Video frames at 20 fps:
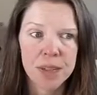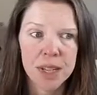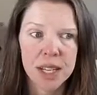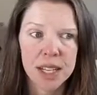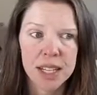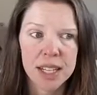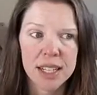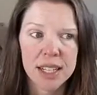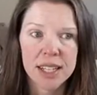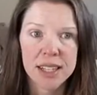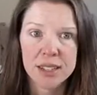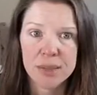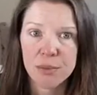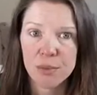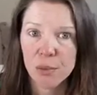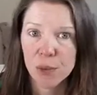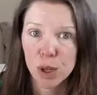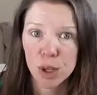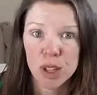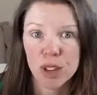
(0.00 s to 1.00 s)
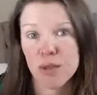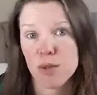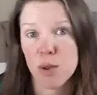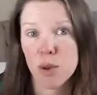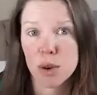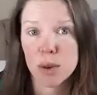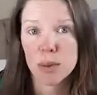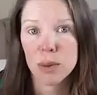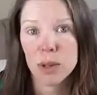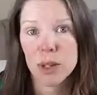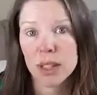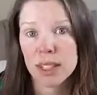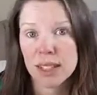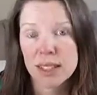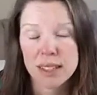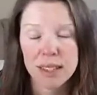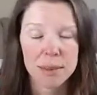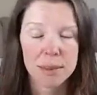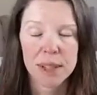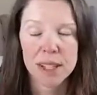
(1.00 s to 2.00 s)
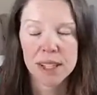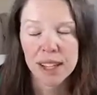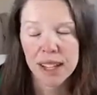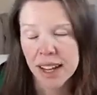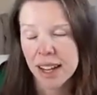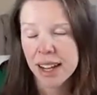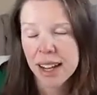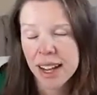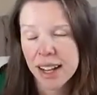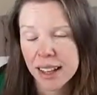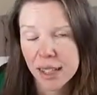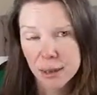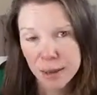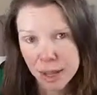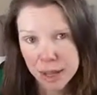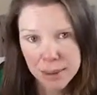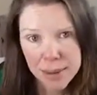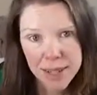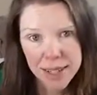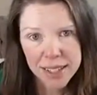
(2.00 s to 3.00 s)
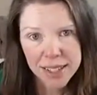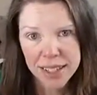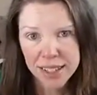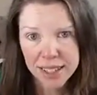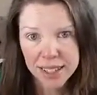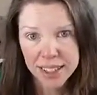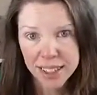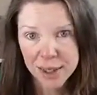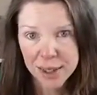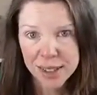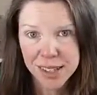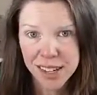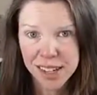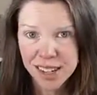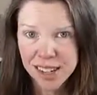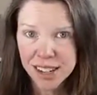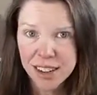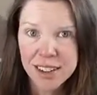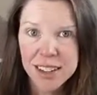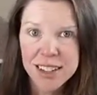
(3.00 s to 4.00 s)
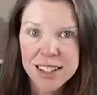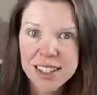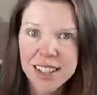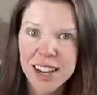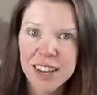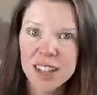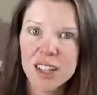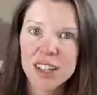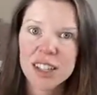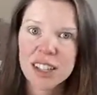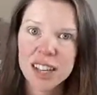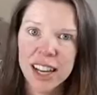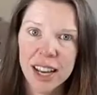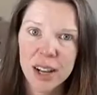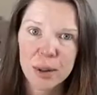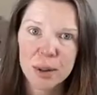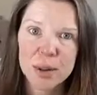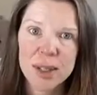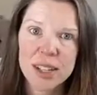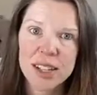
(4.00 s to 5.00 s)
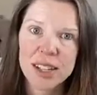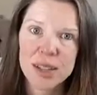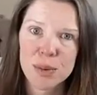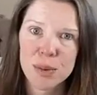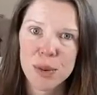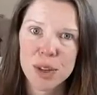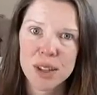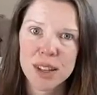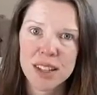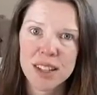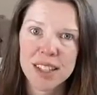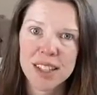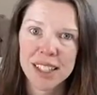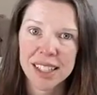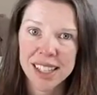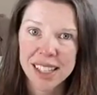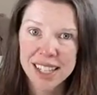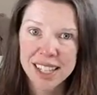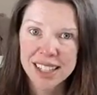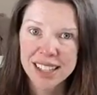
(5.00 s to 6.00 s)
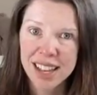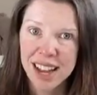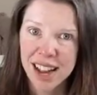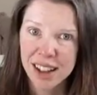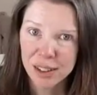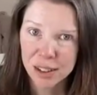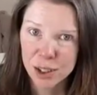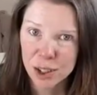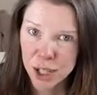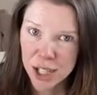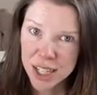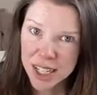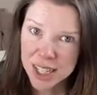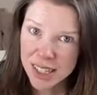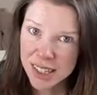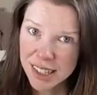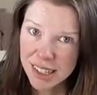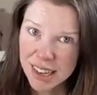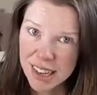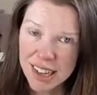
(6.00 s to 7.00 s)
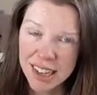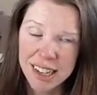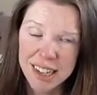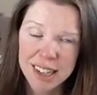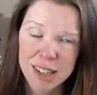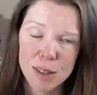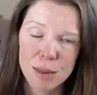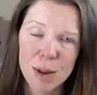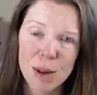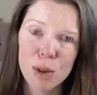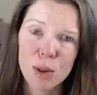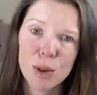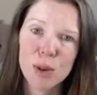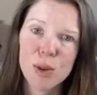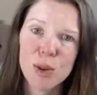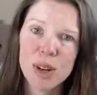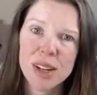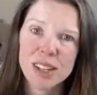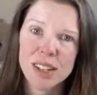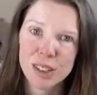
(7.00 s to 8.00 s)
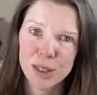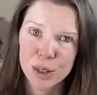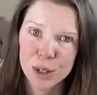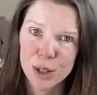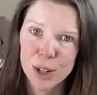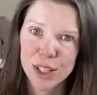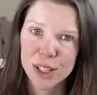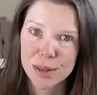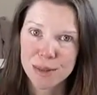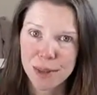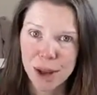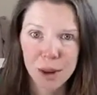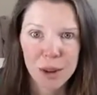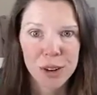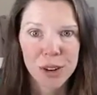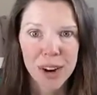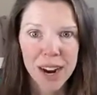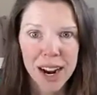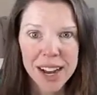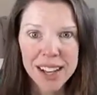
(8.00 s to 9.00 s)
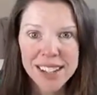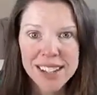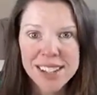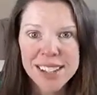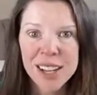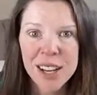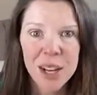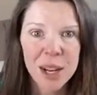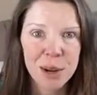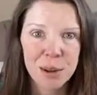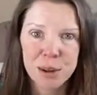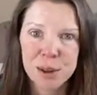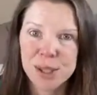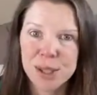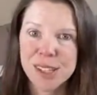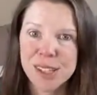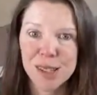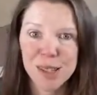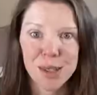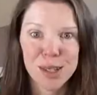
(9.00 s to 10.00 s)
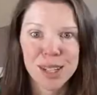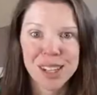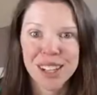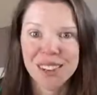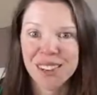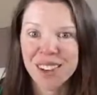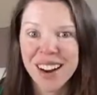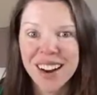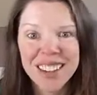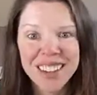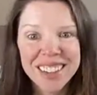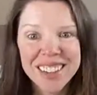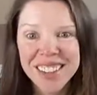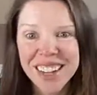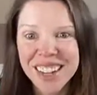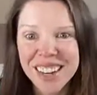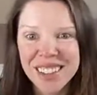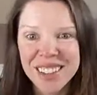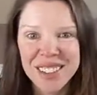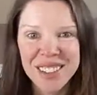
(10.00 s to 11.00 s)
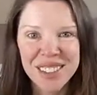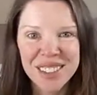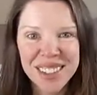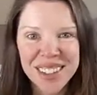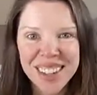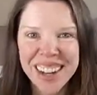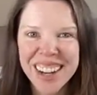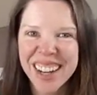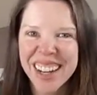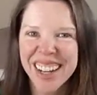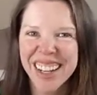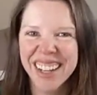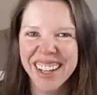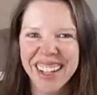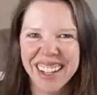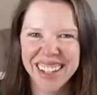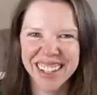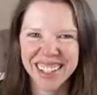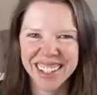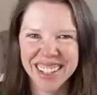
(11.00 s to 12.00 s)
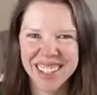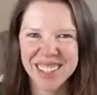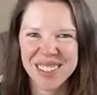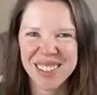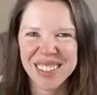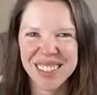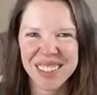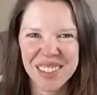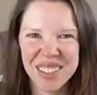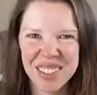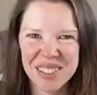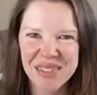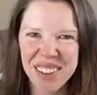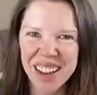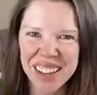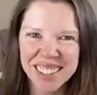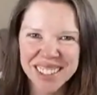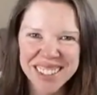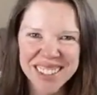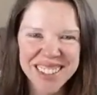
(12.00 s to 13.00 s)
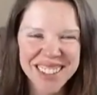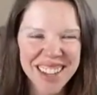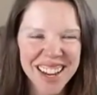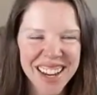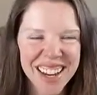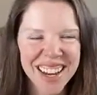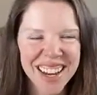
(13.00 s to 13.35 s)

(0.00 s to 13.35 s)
It is really affordable and something that I highly recommend. I like using it here, and it's actually helped us with Delaney's allergies. So my older one is allergic to mountain grass, which is lurking right outside our door because we live in the mountains.